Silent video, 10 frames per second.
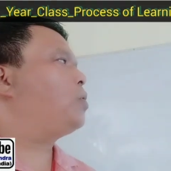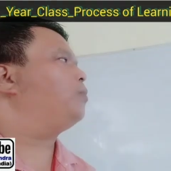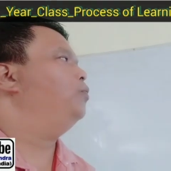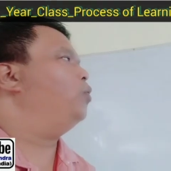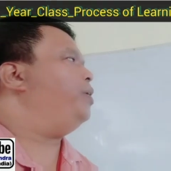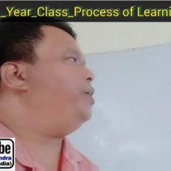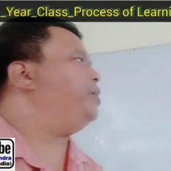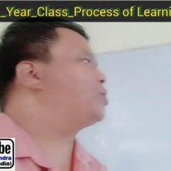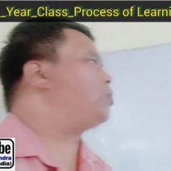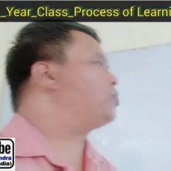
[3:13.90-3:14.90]
of knowing
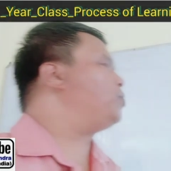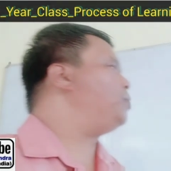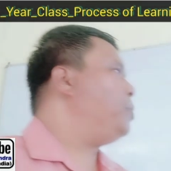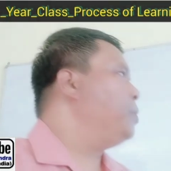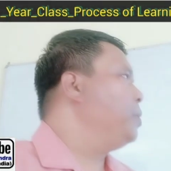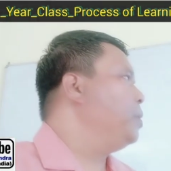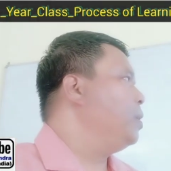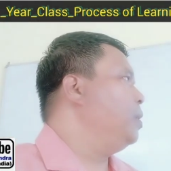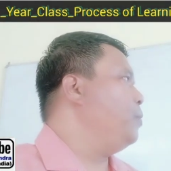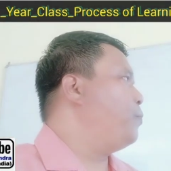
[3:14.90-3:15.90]
is also
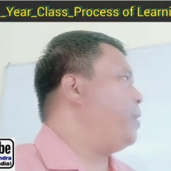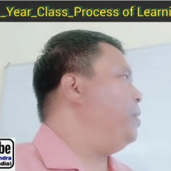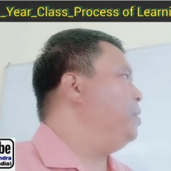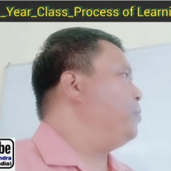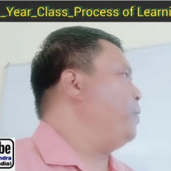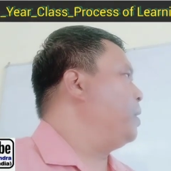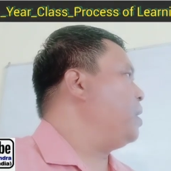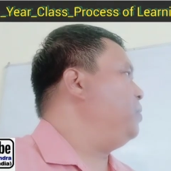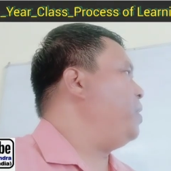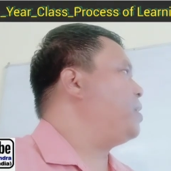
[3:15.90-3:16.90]
different in different
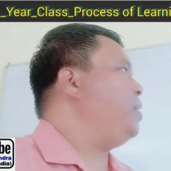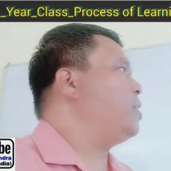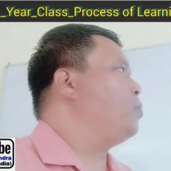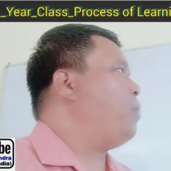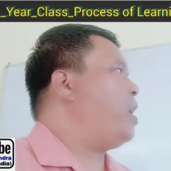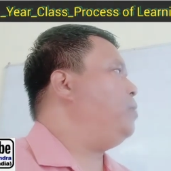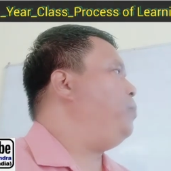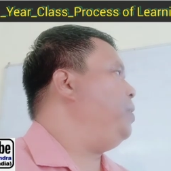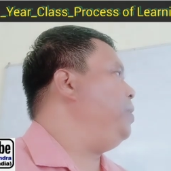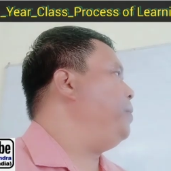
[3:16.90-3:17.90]
contexts. It might
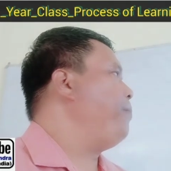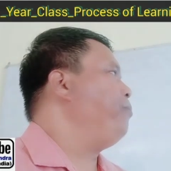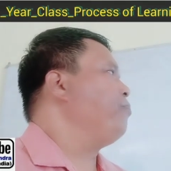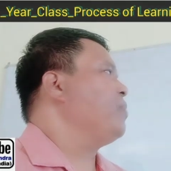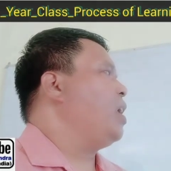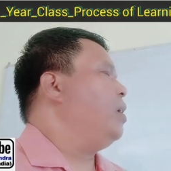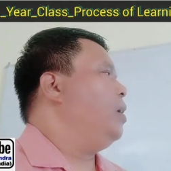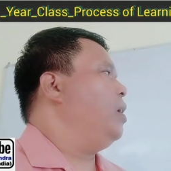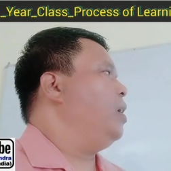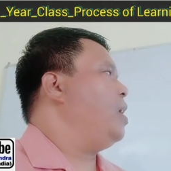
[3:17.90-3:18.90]
be
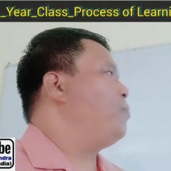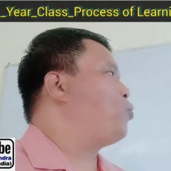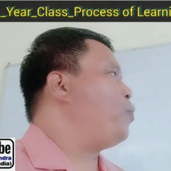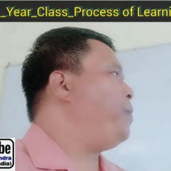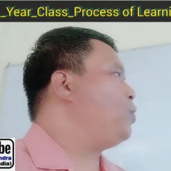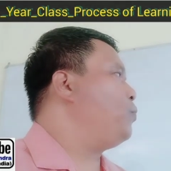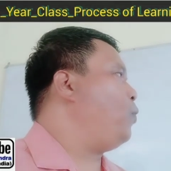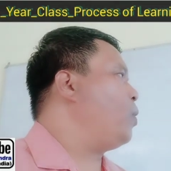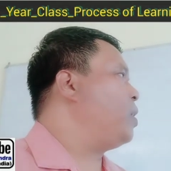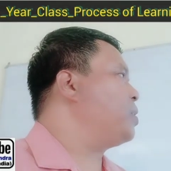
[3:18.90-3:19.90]
appropriate to
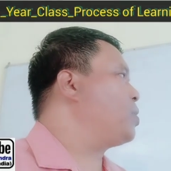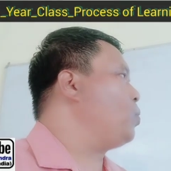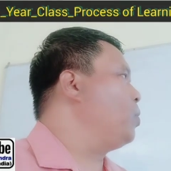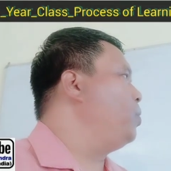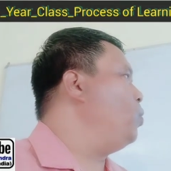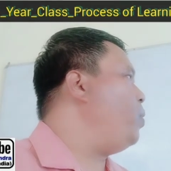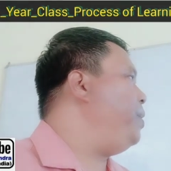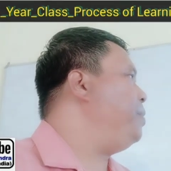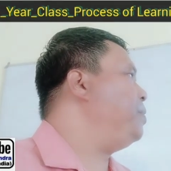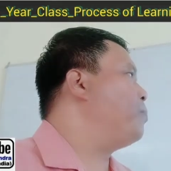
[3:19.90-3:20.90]
focus on
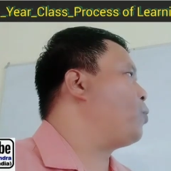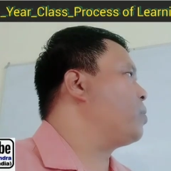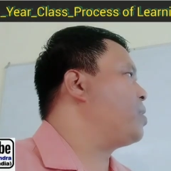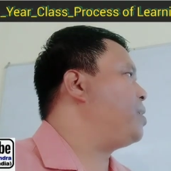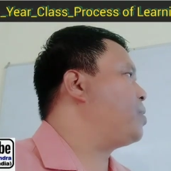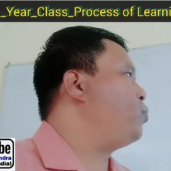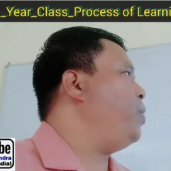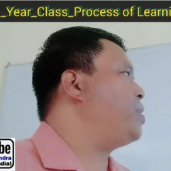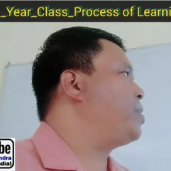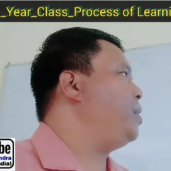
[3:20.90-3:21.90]
knowing the process
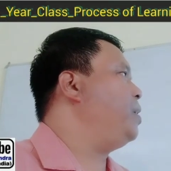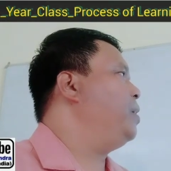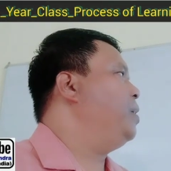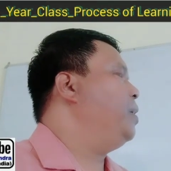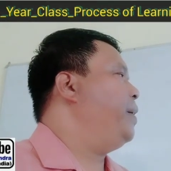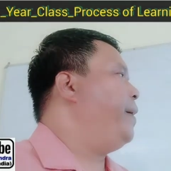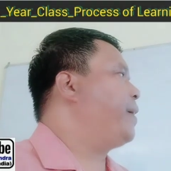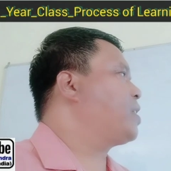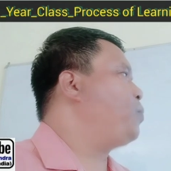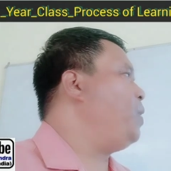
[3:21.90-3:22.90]
which
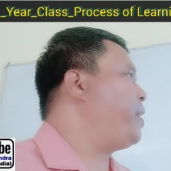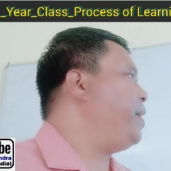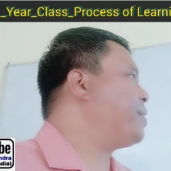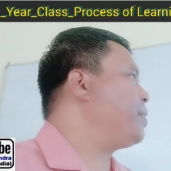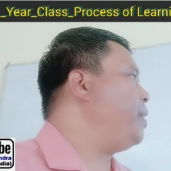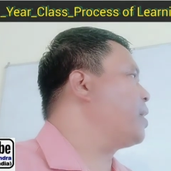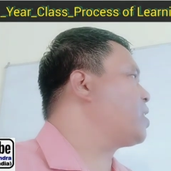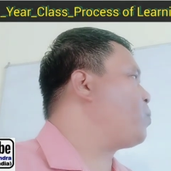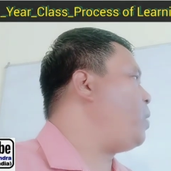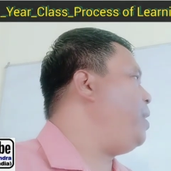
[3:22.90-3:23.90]
explicates and
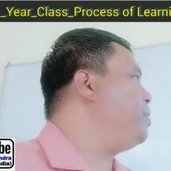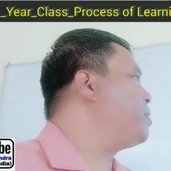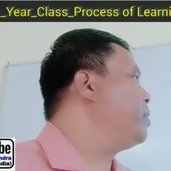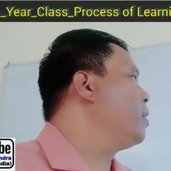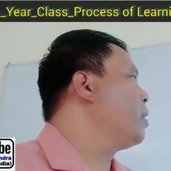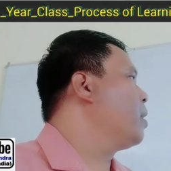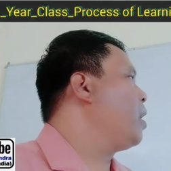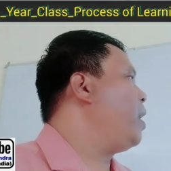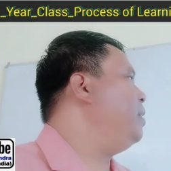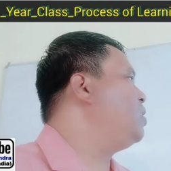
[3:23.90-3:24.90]
explains
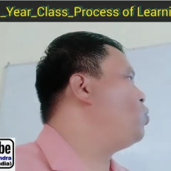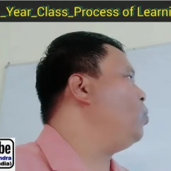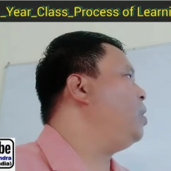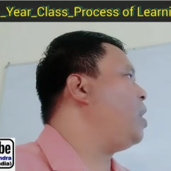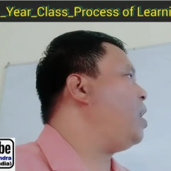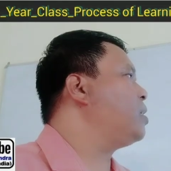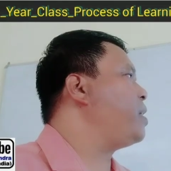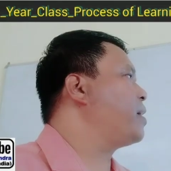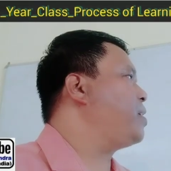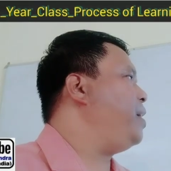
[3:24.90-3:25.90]
and to a large
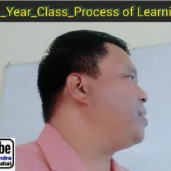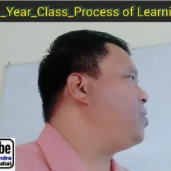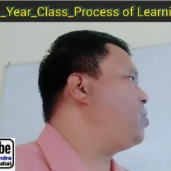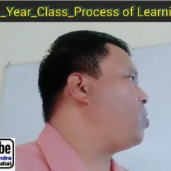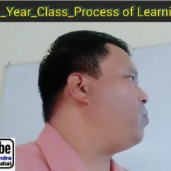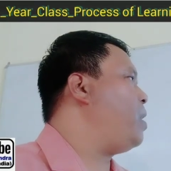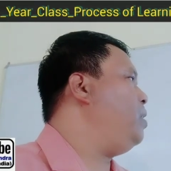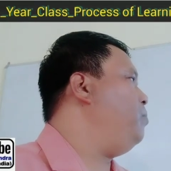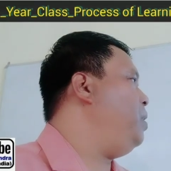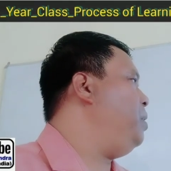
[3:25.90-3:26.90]
extent
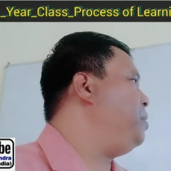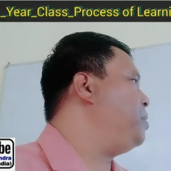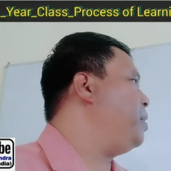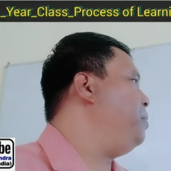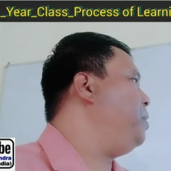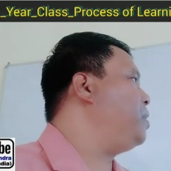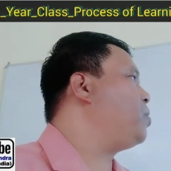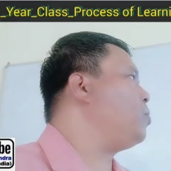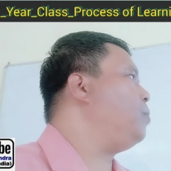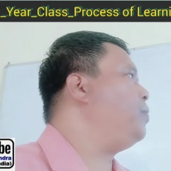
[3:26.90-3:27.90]
determine meanings and
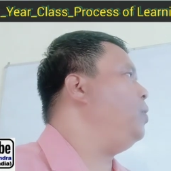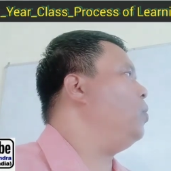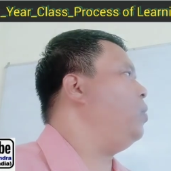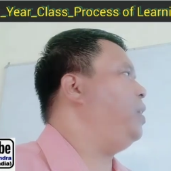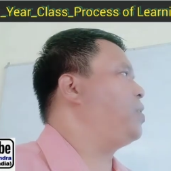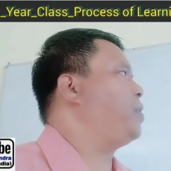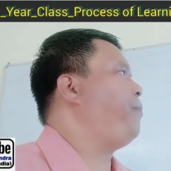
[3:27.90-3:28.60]
nature of the knowledge.